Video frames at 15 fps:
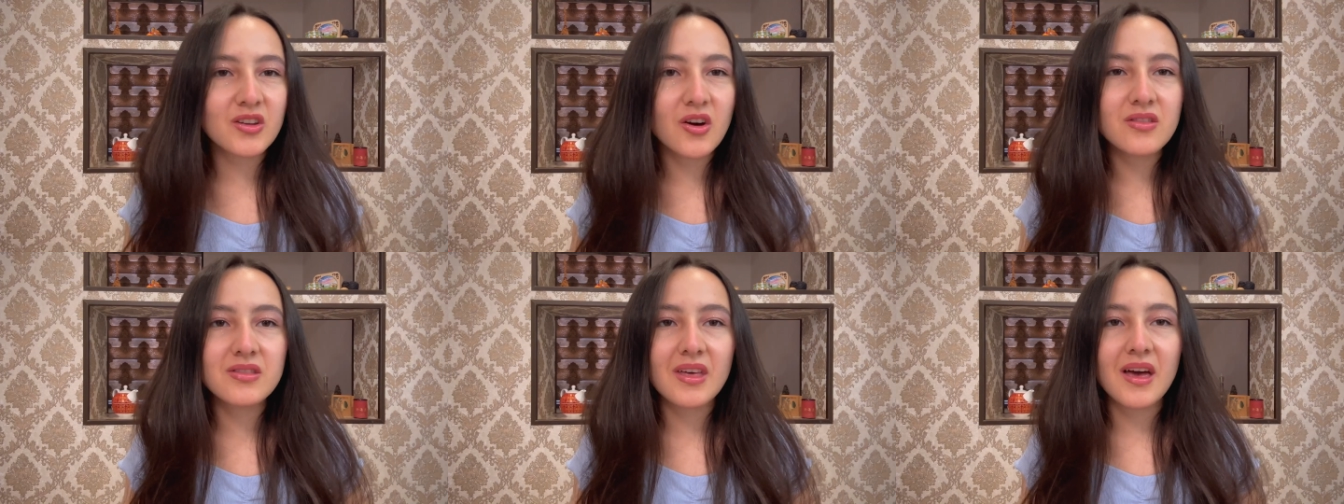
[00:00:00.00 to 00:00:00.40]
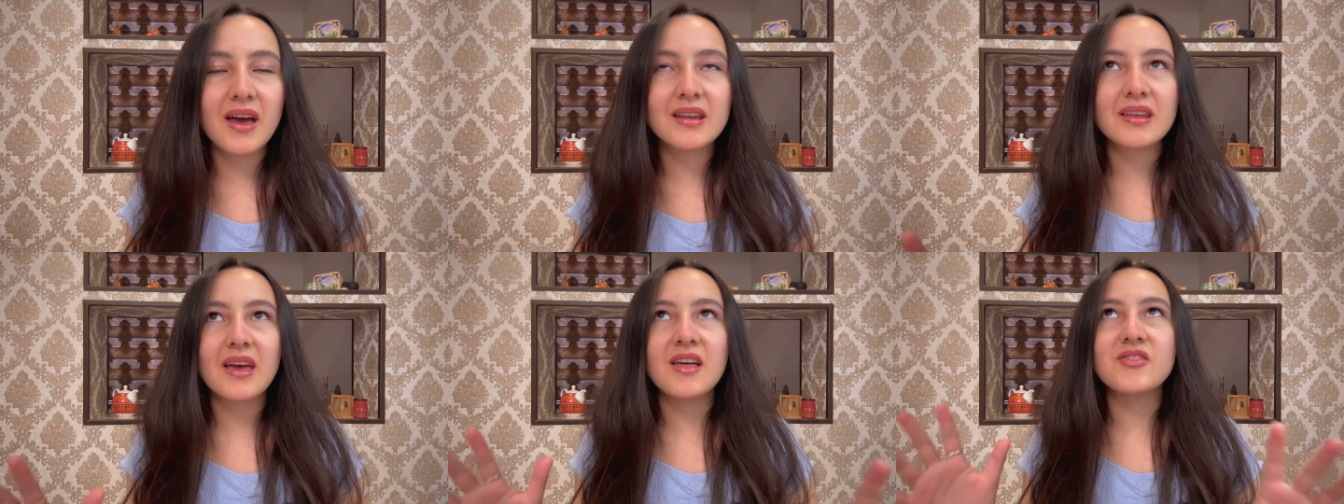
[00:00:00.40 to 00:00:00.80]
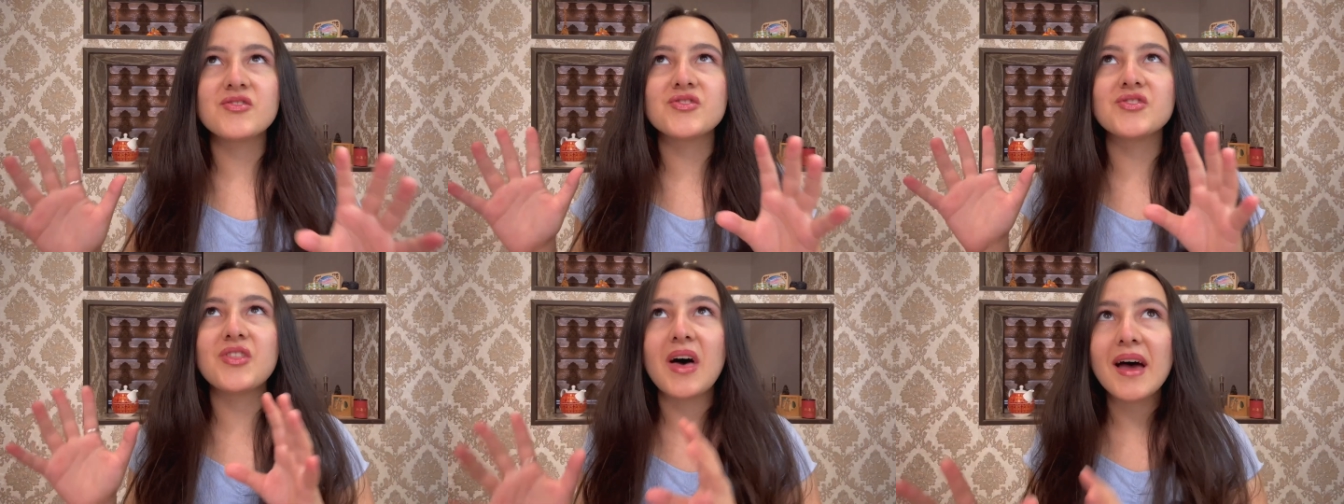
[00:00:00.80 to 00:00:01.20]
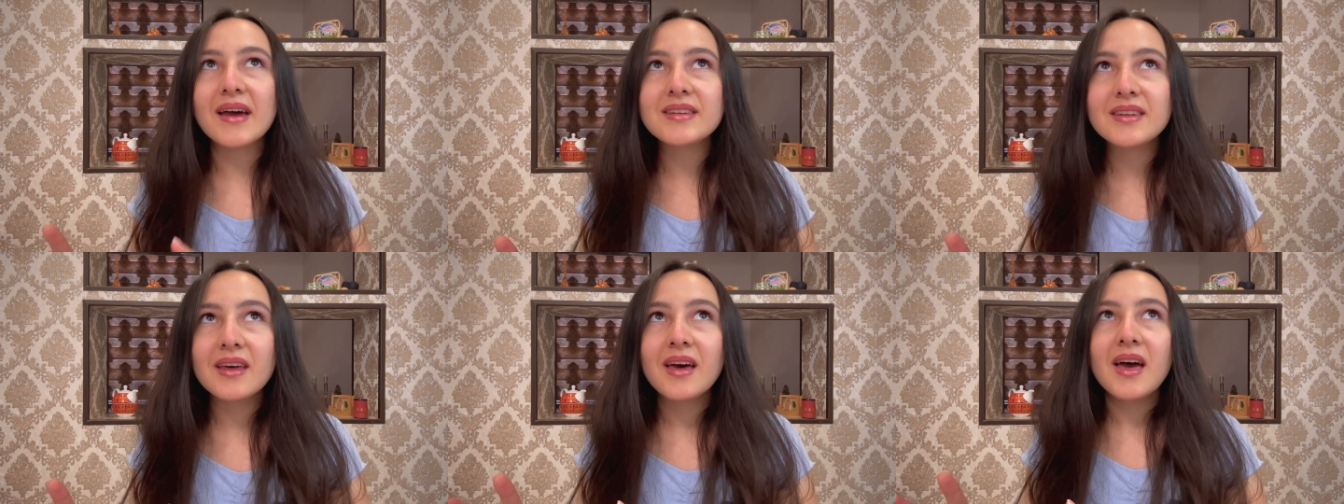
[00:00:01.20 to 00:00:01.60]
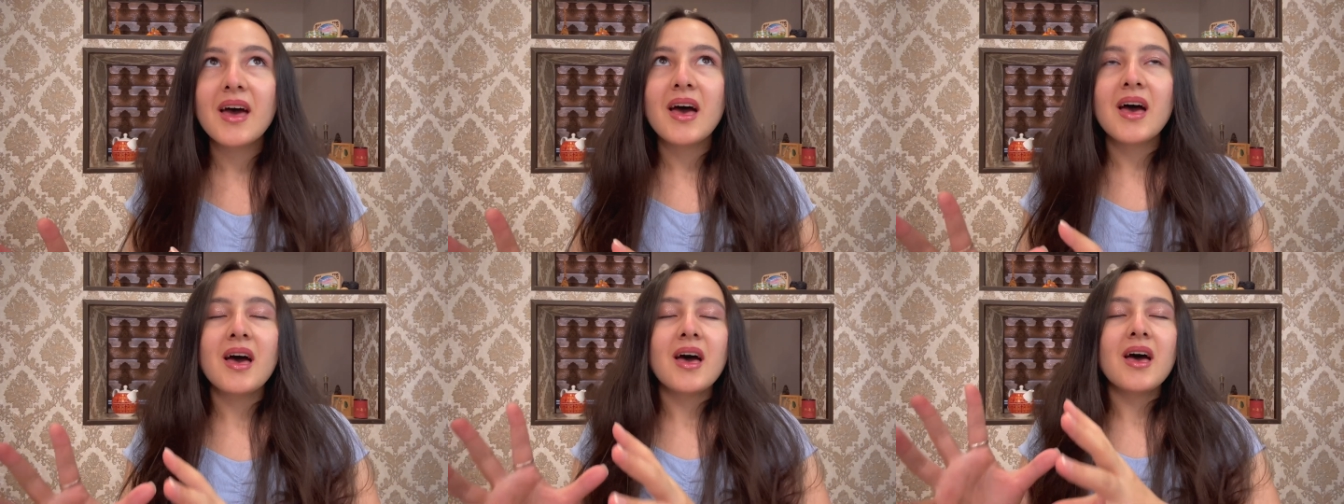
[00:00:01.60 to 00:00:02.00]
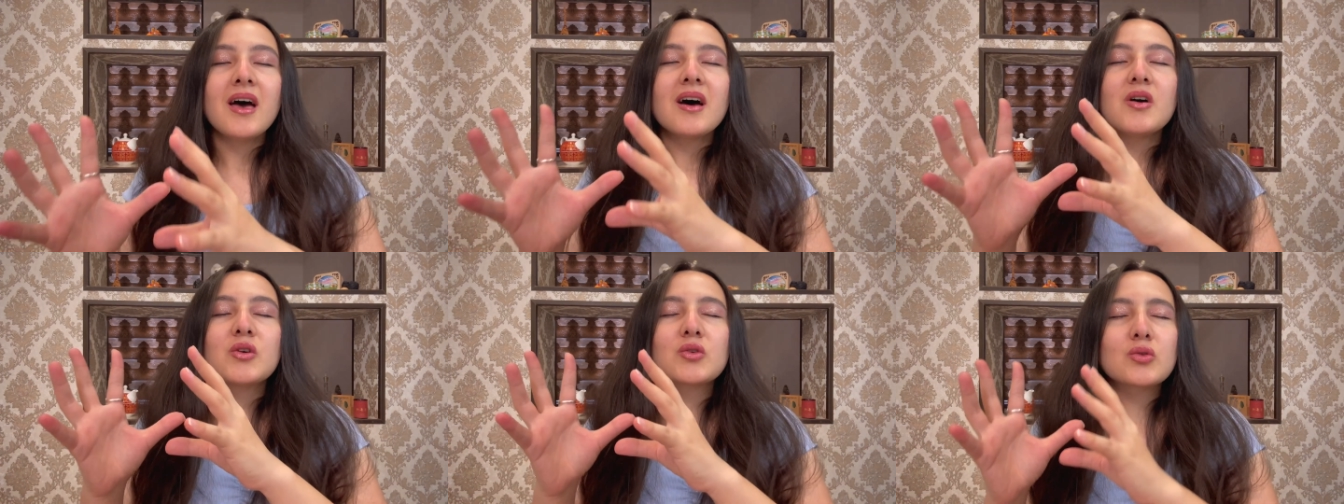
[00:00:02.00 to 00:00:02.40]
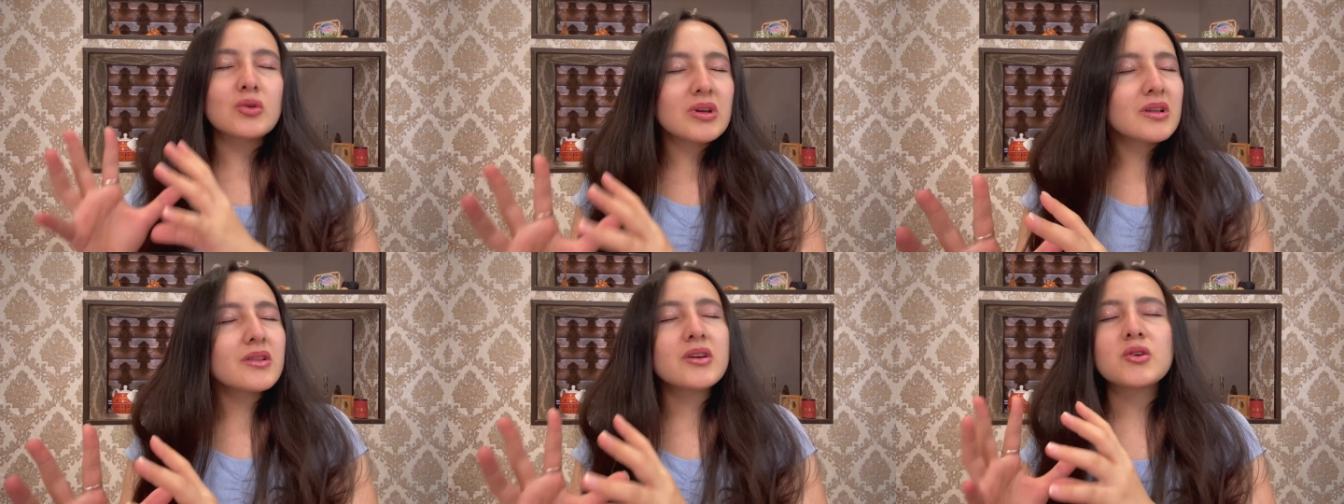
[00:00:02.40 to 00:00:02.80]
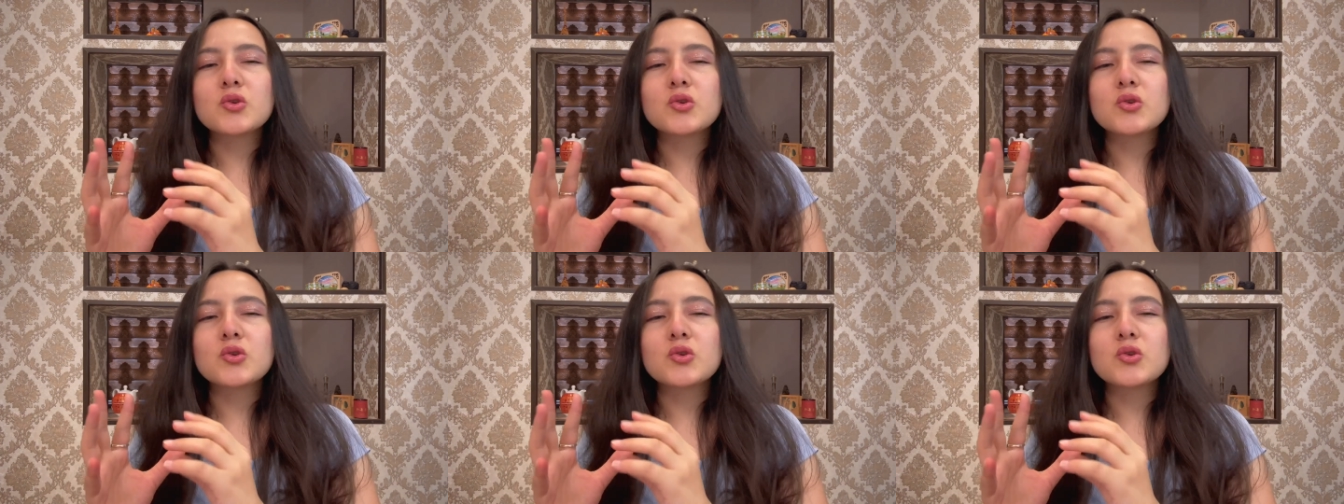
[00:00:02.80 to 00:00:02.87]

on that, and that really